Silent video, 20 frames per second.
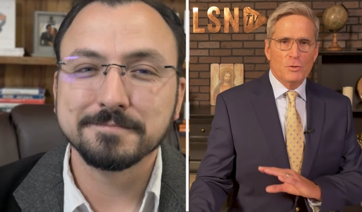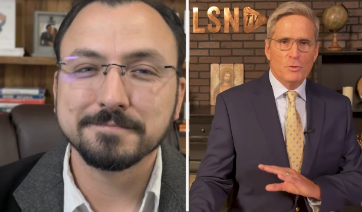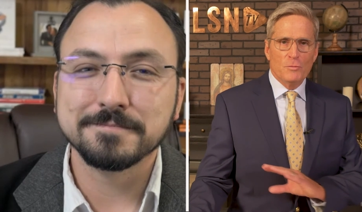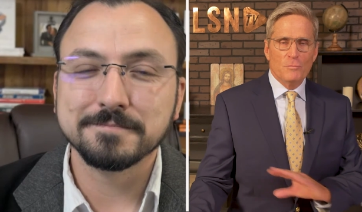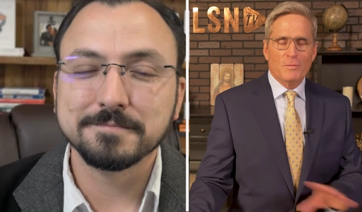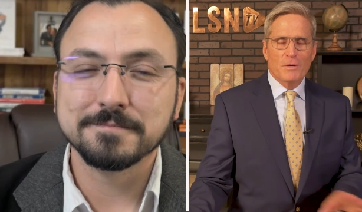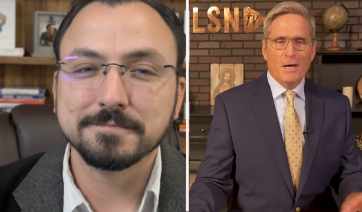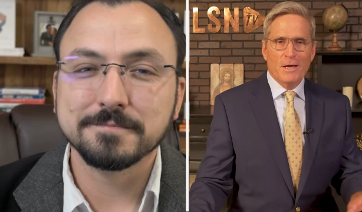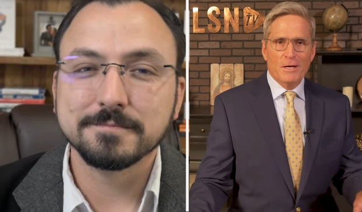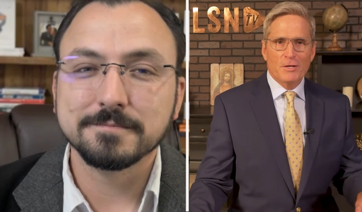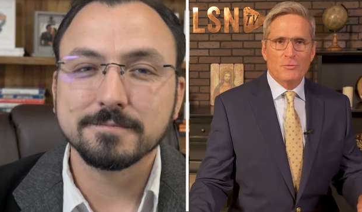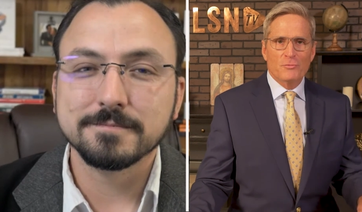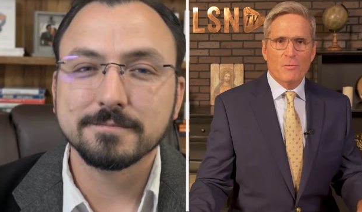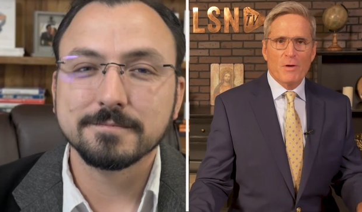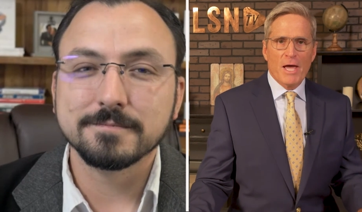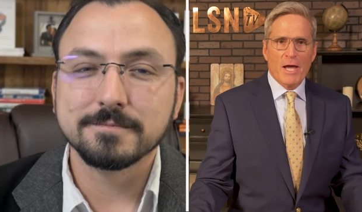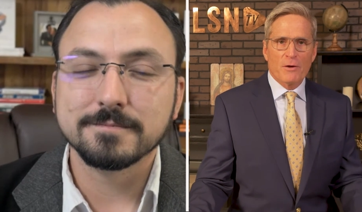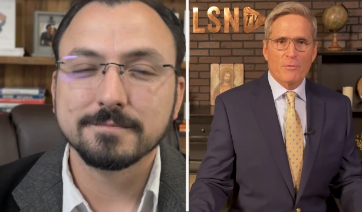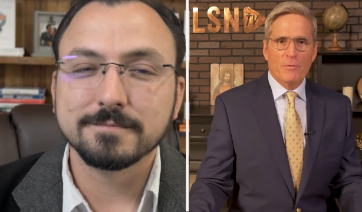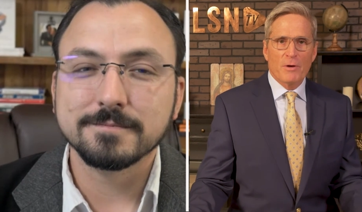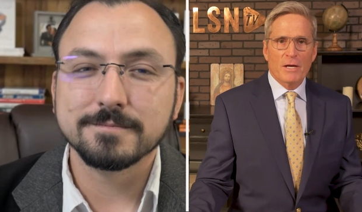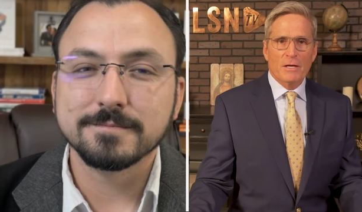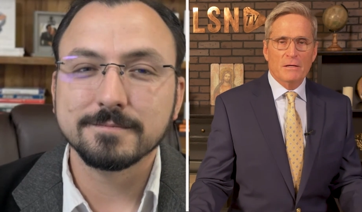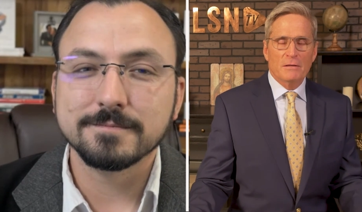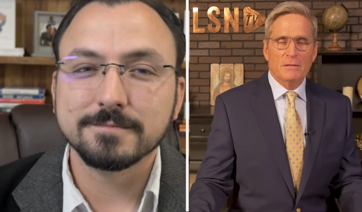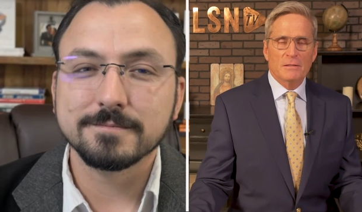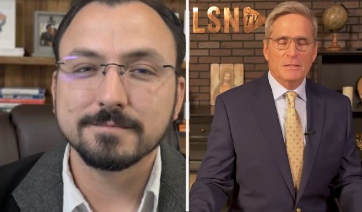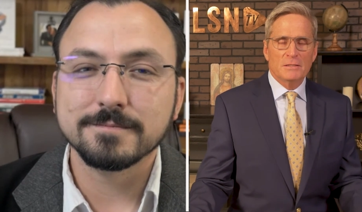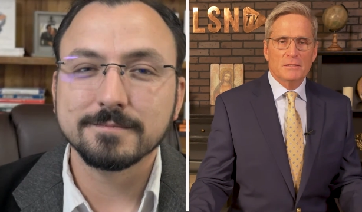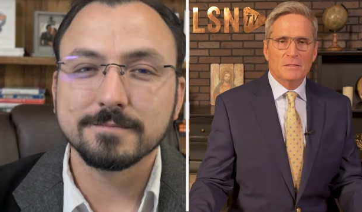Speaker 1: you've got a track
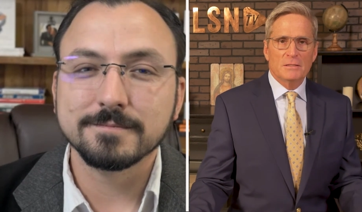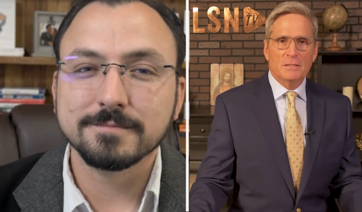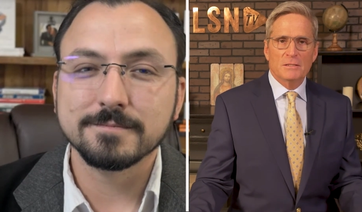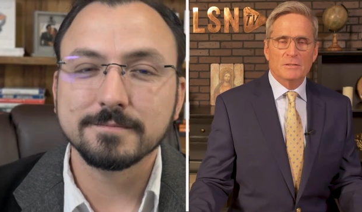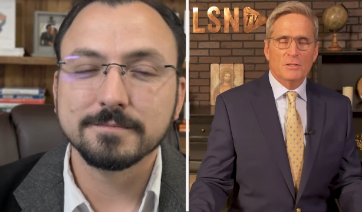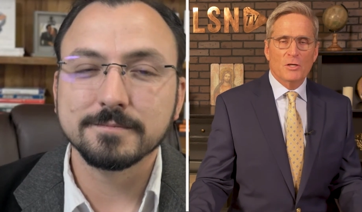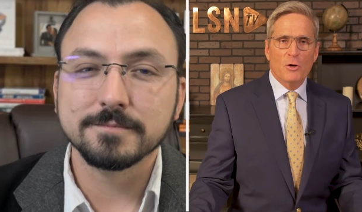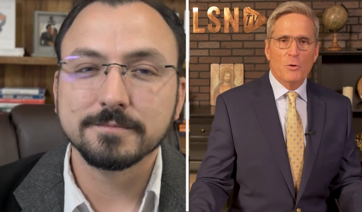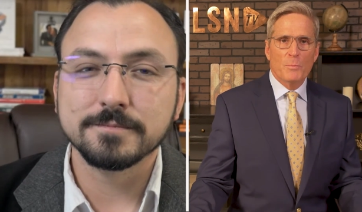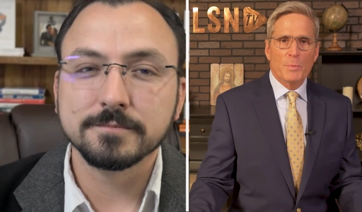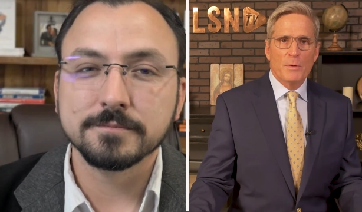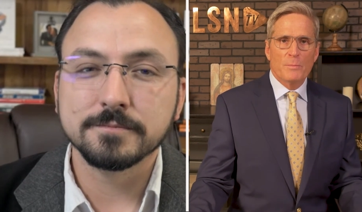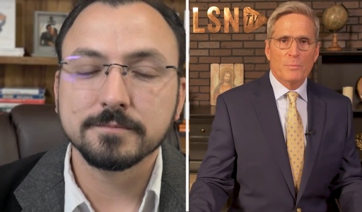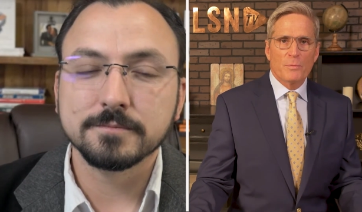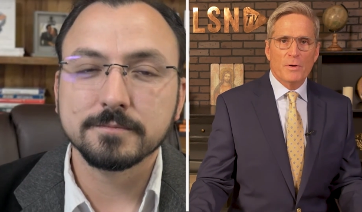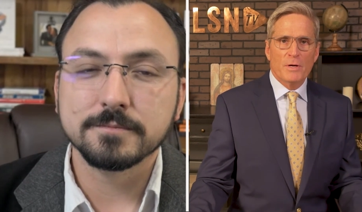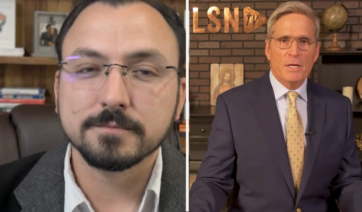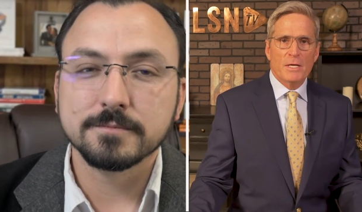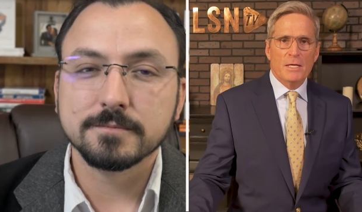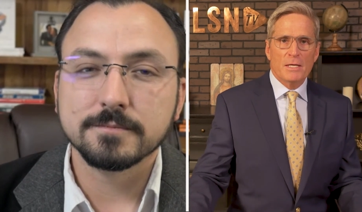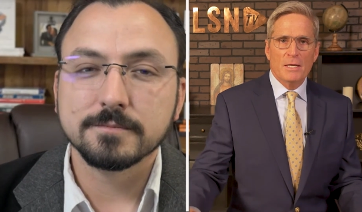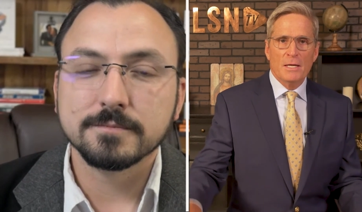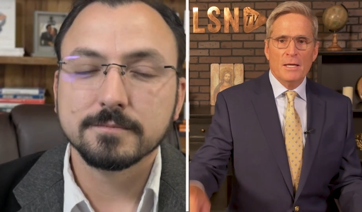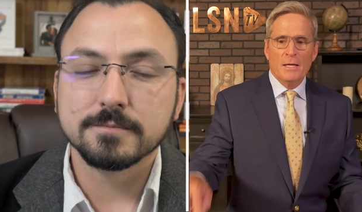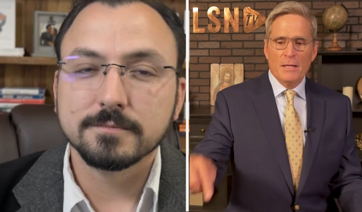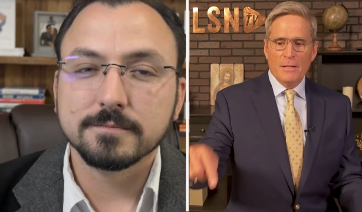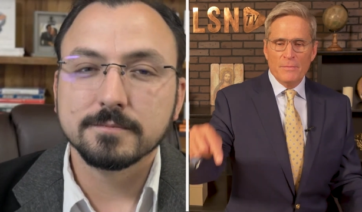record. Let's just hope and pray